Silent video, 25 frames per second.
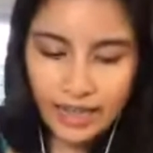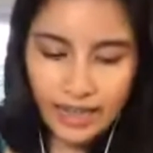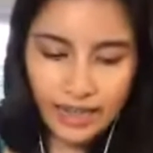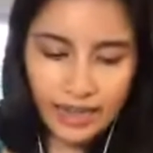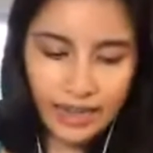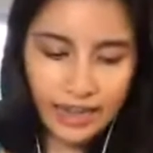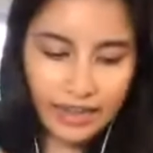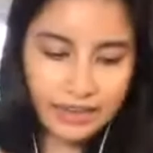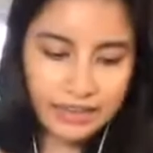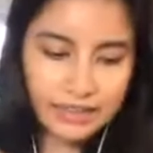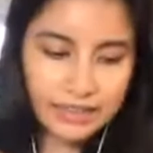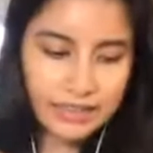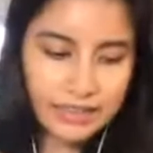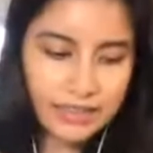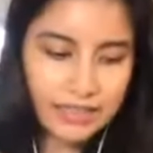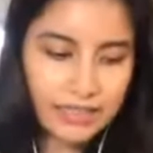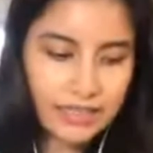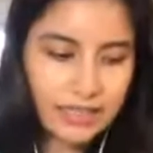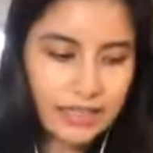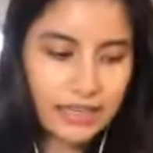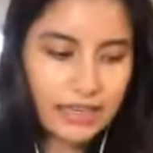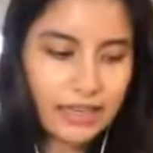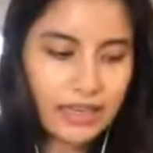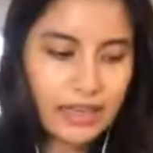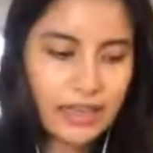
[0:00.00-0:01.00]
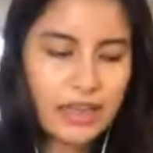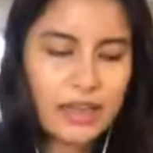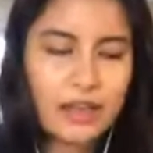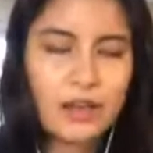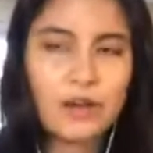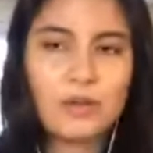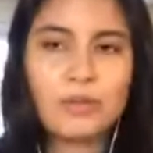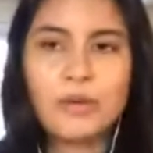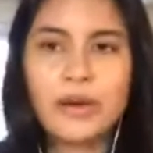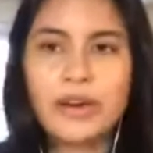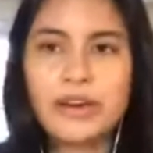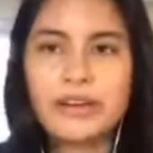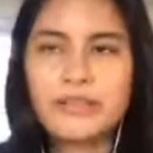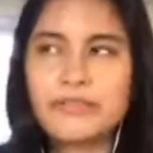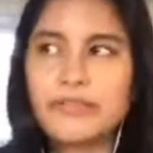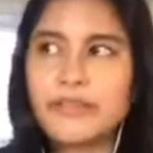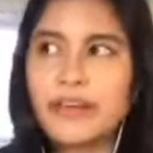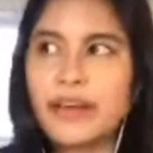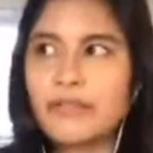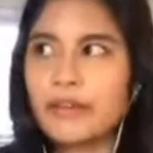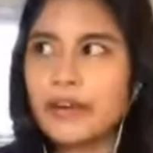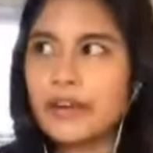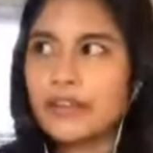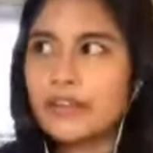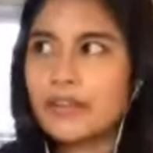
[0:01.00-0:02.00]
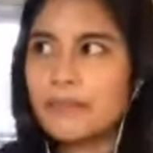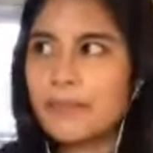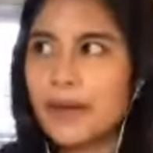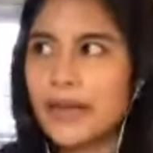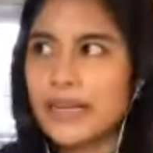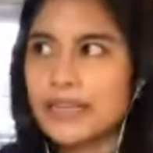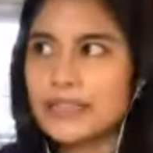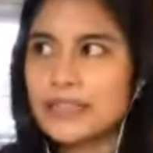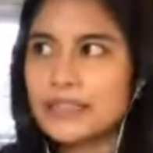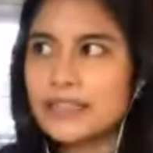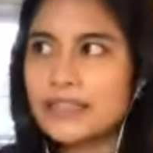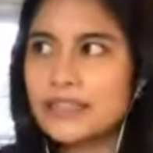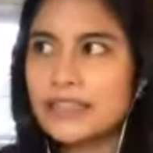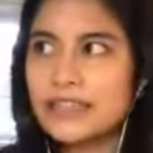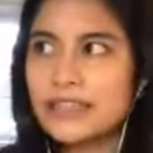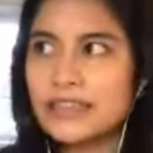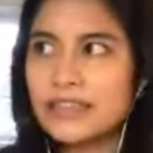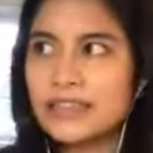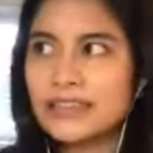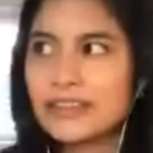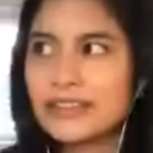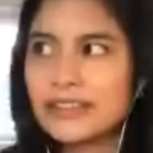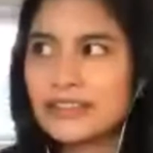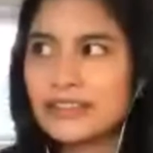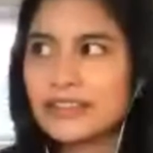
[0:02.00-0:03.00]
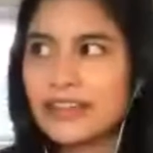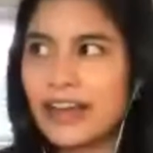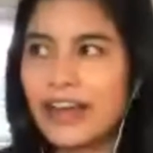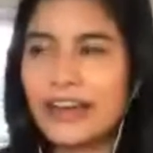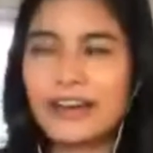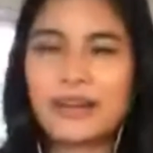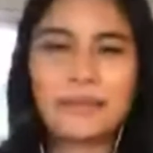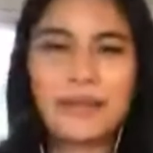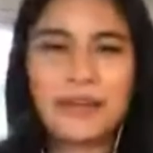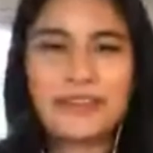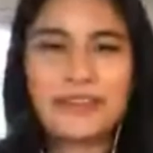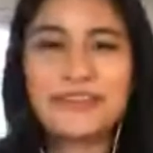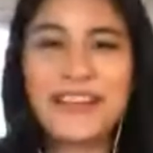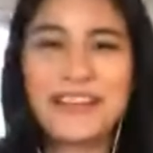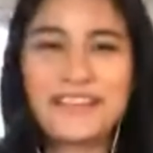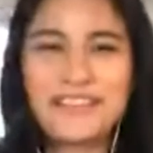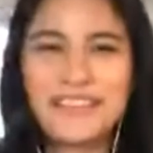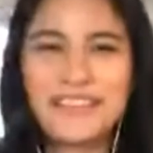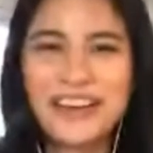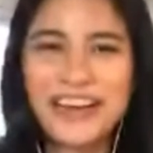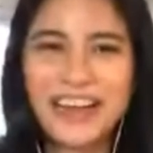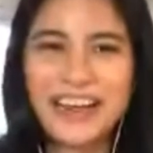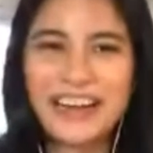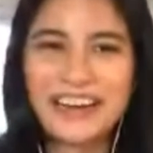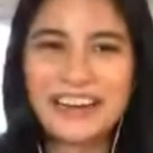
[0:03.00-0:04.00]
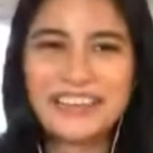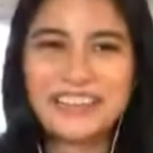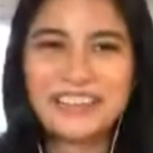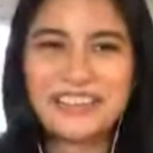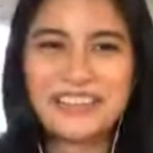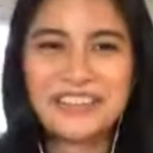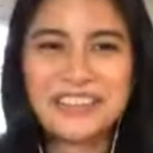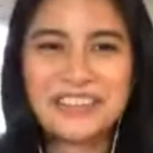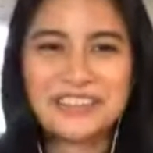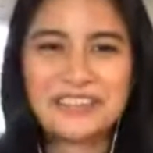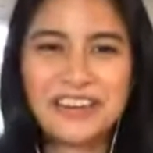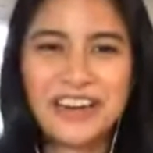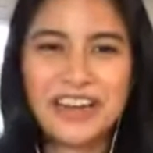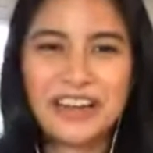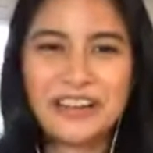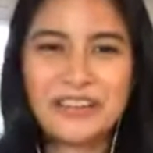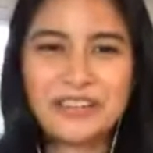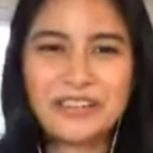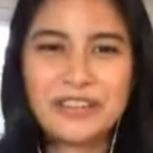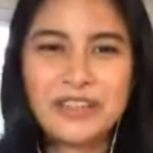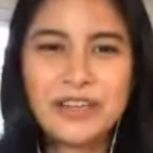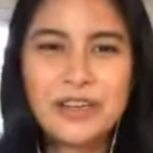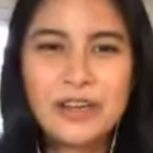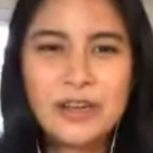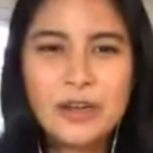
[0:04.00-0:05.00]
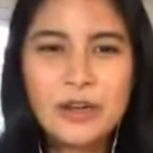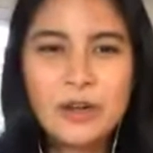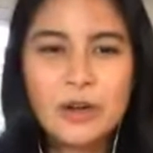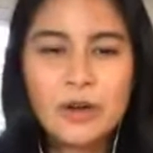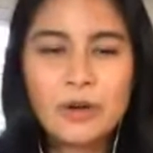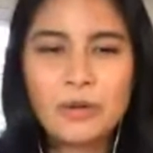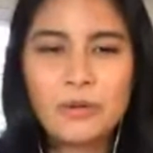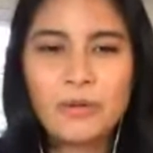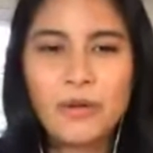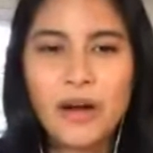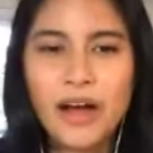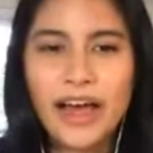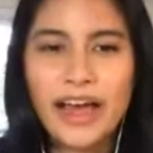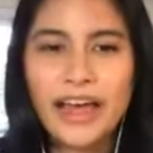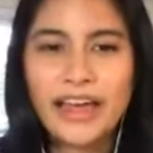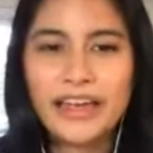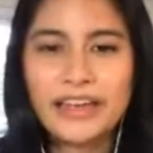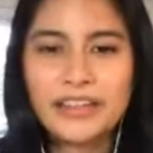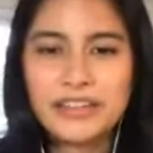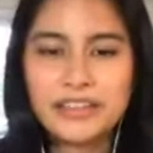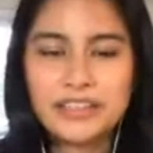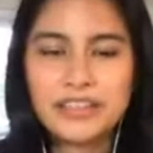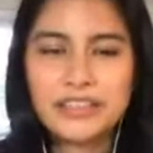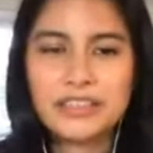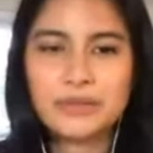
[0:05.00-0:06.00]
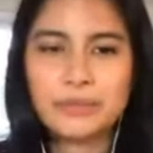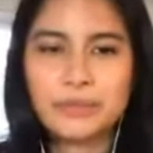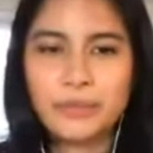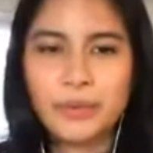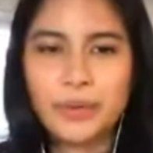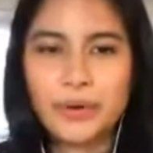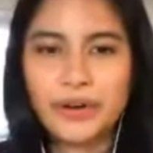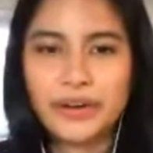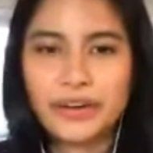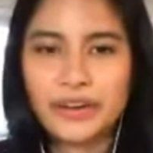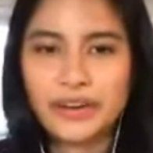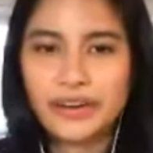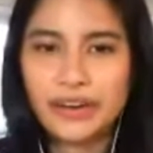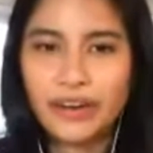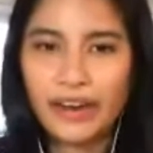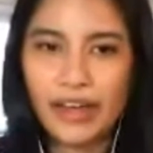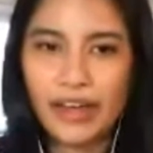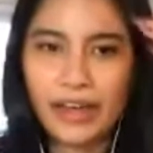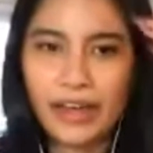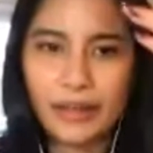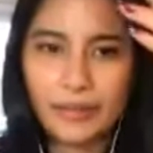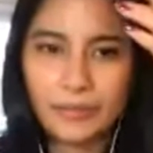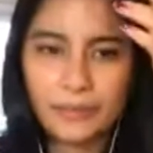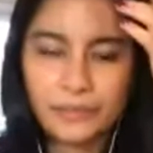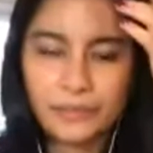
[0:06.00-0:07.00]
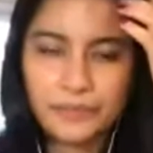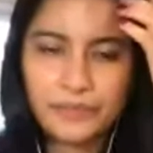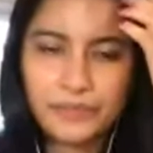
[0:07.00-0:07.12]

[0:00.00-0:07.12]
And one of the, one of the best, I know my favorite anecdotes around why this is important, um,